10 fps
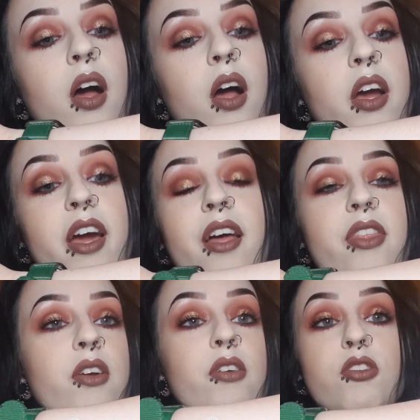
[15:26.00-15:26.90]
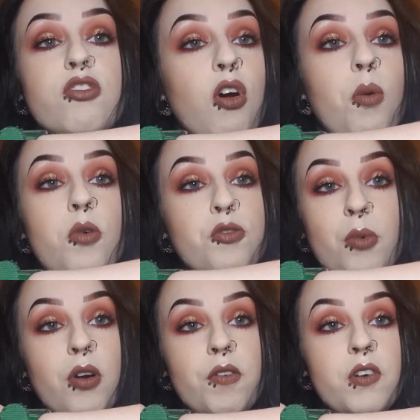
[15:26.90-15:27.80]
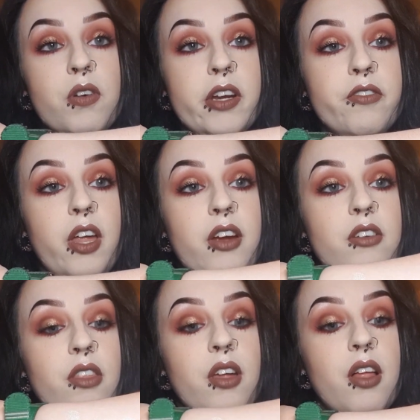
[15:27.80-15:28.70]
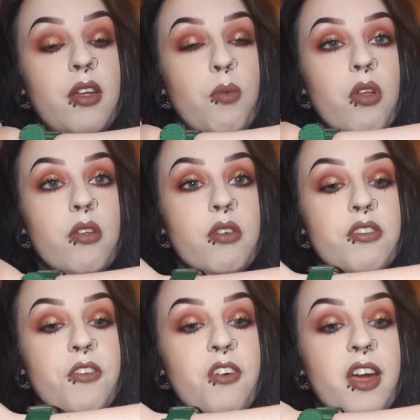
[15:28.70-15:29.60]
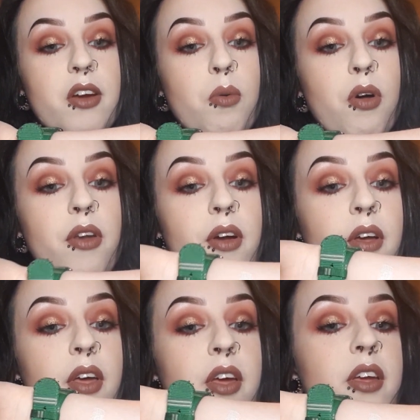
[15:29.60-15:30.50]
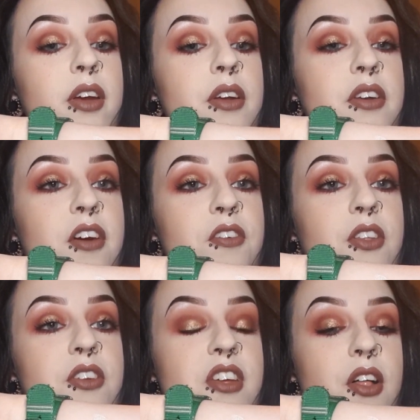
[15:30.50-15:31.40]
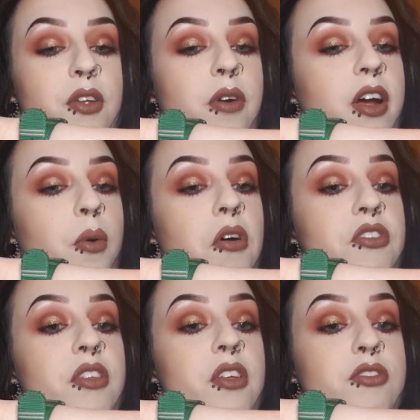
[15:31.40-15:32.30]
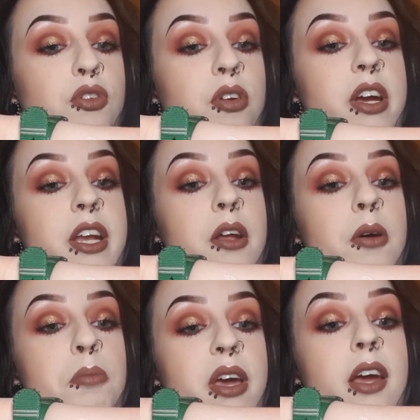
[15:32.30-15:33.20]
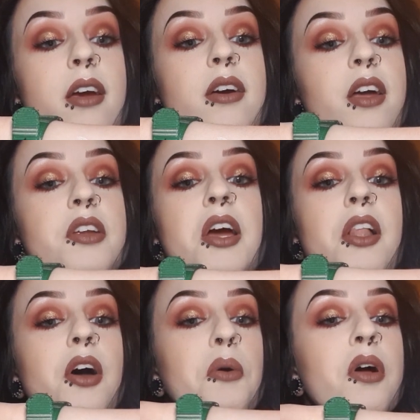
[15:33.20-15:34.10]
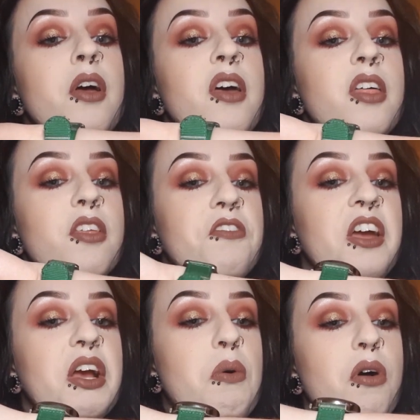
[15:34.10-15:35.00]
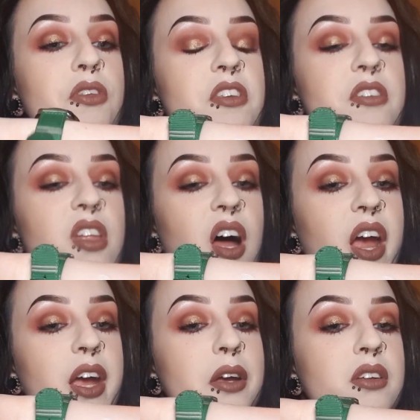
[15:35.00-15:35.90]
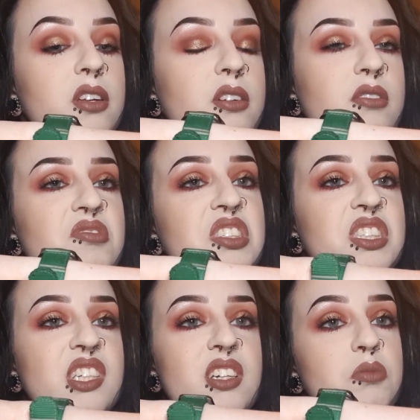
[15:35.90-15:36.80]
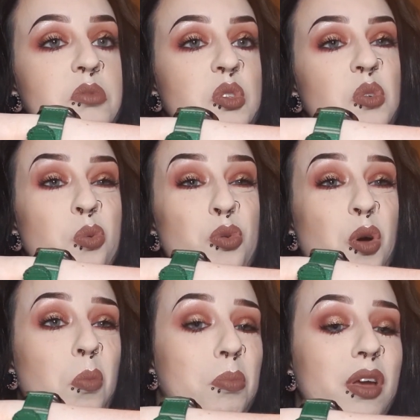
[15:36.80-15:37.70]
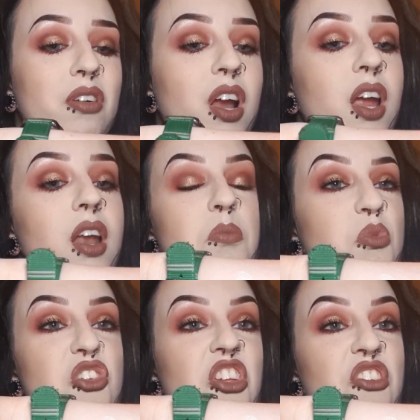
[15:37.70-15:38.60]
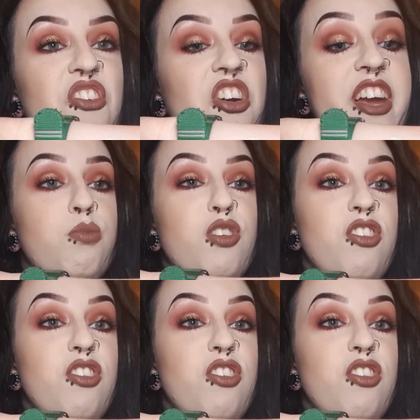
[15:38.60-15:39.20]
Again, there is so much more of a reflect on that than what there is the fake one. You can definitely tell the real ones that there's green, pink and yellow. The fake ones, it's like, yeah, could be green, silvery.